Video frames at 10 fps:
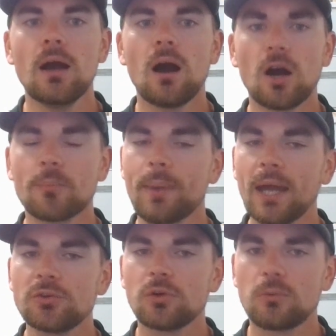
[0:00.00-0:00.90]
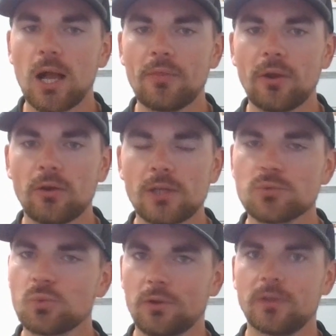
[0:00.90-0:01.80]
Are backdoor Roth IRAs
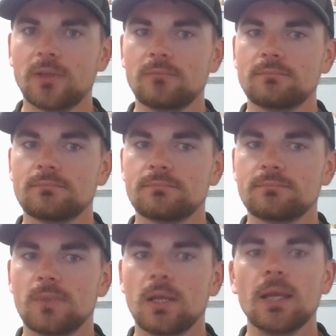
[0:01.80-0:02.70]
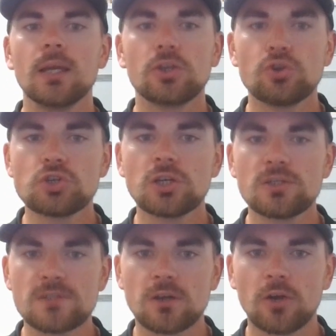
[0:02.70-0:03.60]
worth it? You should
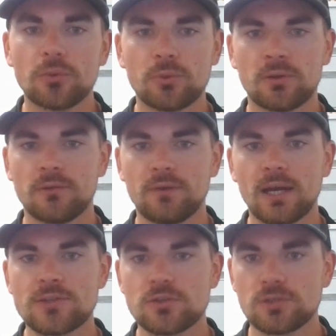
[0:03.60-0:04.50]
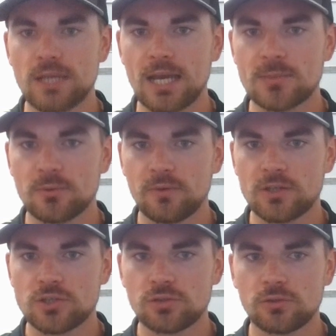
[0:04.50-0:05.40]
consult with an advisor or tax
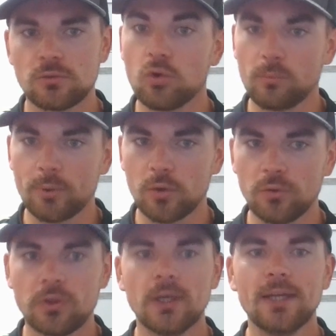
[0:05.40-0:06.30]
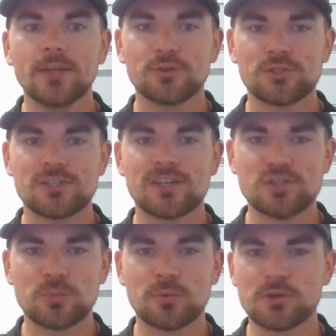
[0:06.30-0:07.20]
professional, or both, to
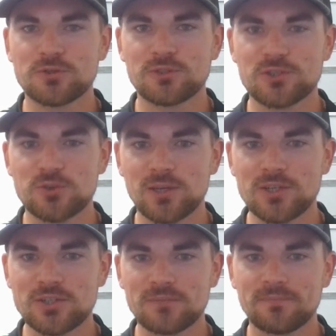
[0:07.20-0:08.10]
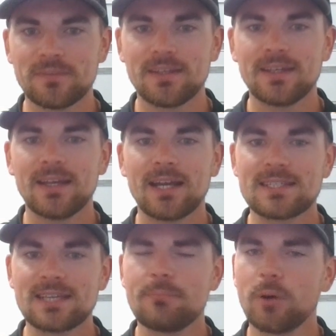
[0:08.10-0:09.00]
discuss your personal situation. I
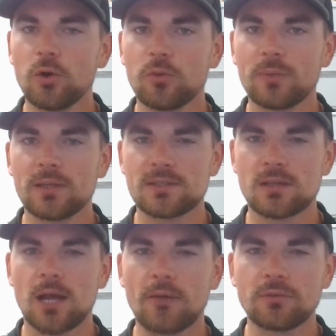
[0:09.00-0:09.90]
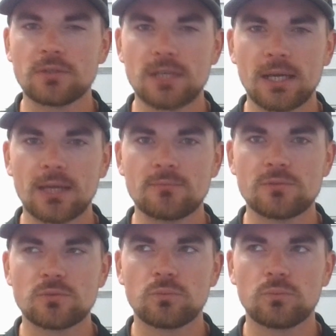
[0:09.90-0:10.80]
say both because
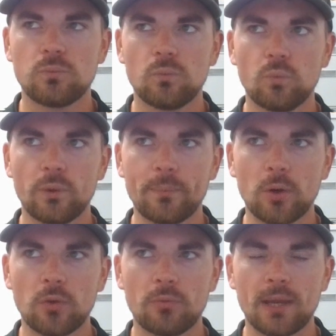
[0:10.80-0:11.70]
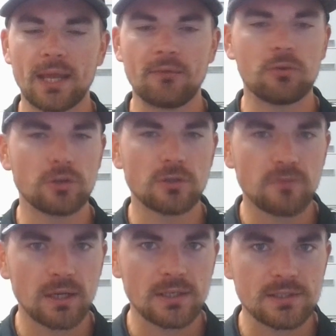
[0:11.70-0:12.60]
oftentimes we both might have good
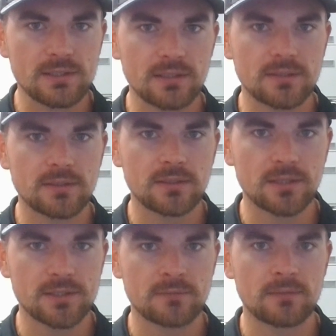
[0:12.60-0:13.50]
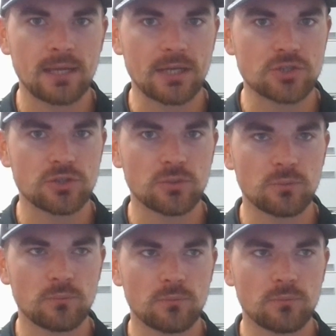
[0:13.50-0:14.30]
advice that doesn't actually